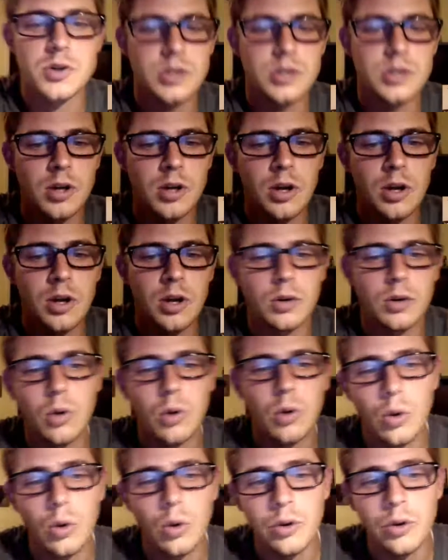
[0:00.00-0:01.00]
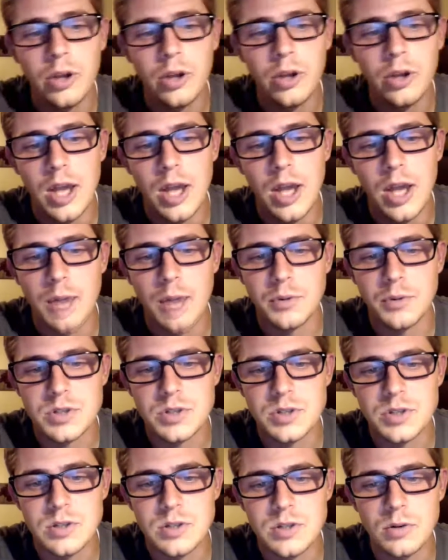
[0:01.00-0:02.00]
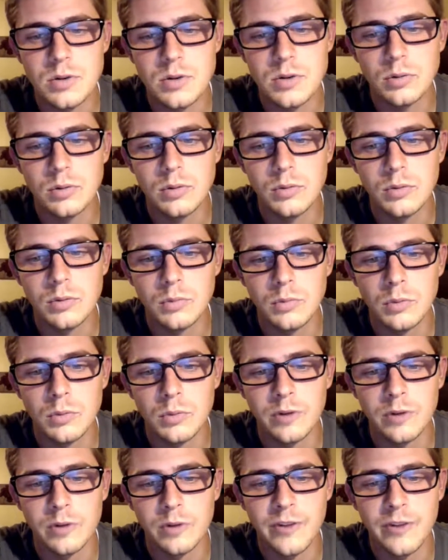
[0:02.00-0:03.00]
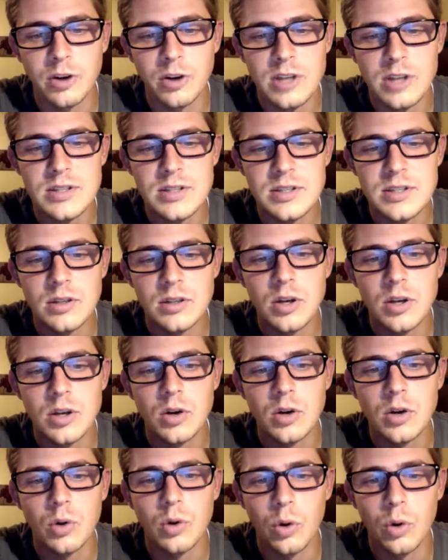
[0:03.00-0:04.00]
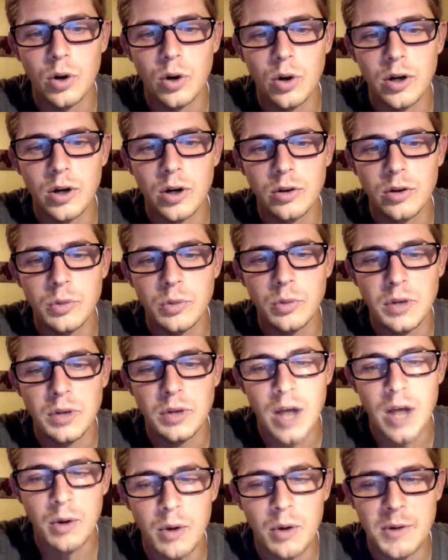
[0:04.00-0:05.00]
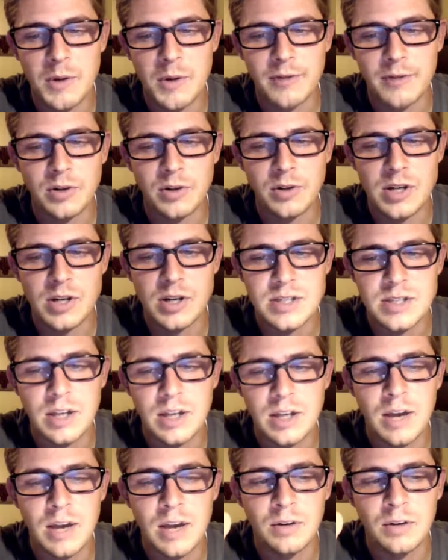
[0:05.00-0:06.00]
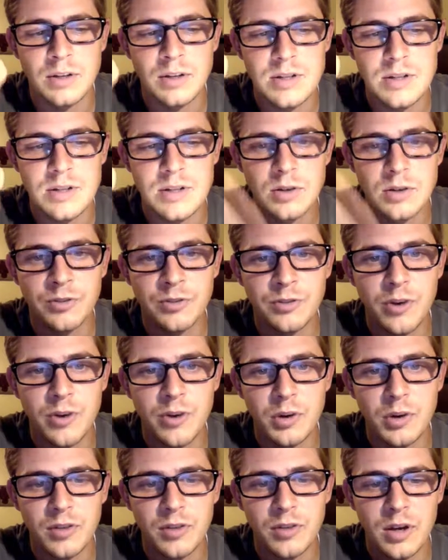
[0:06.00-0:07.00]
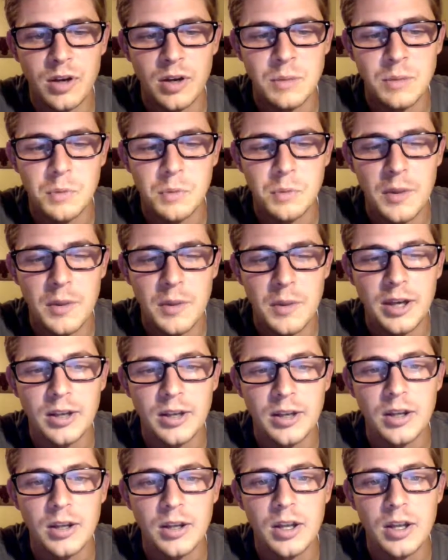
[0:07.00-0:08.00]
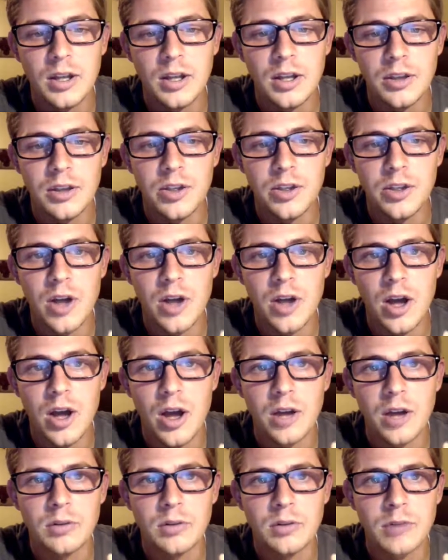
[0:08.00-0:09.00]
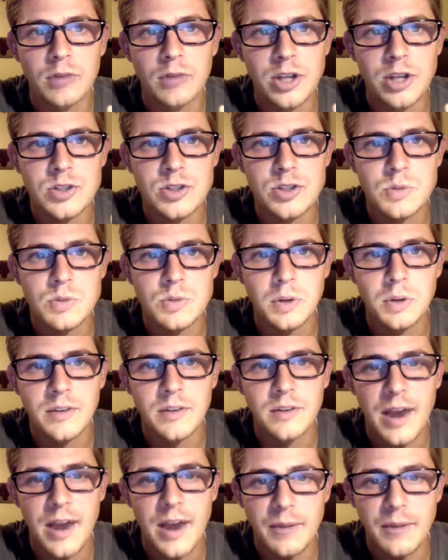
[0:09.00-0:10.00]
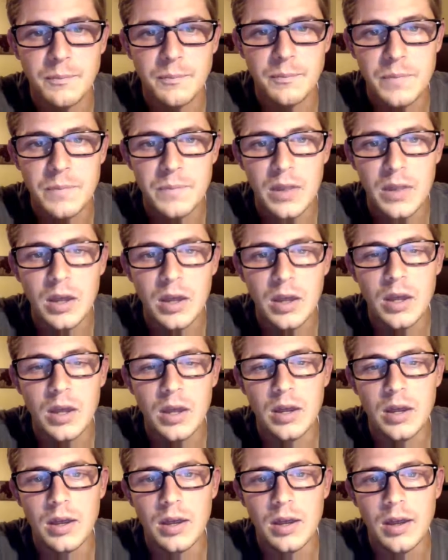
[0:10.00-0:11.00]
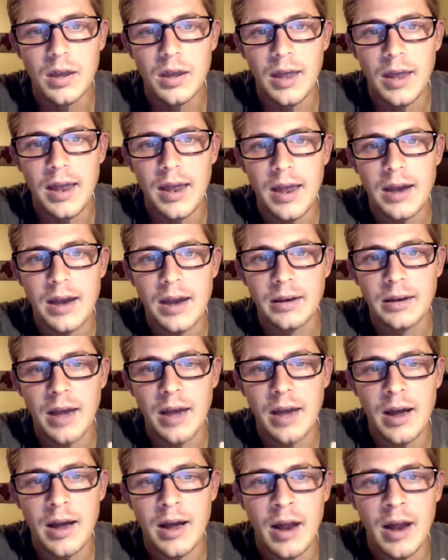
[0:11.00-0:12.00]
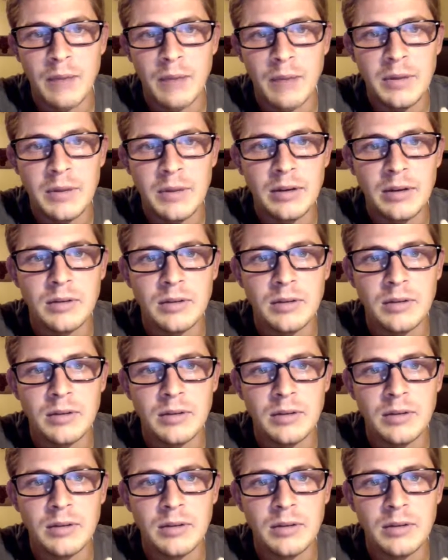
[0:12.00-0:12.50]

on hold and pursue more fundraising, or do we not worry fundraising and continue to focus on implementing the RentJuice real time? And I mean,